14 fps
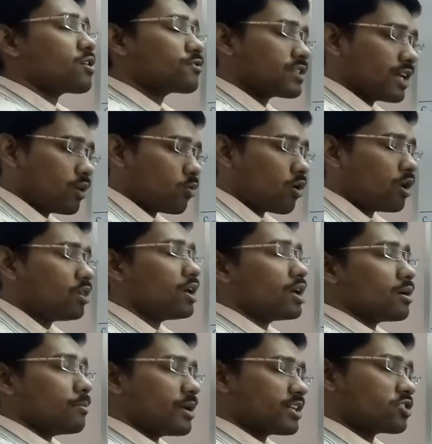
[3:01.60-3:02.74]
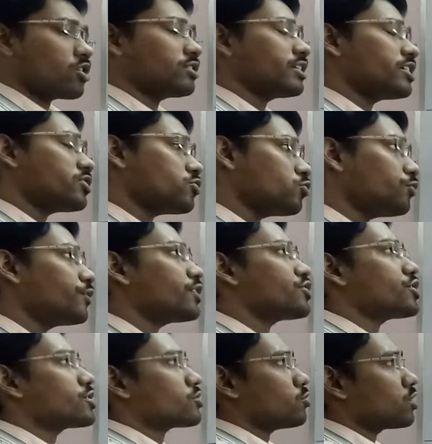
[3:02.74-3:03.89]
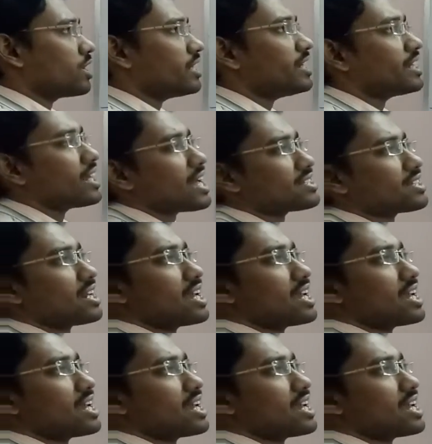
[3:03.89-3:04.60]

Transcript: of cell wall, based on these two features only he has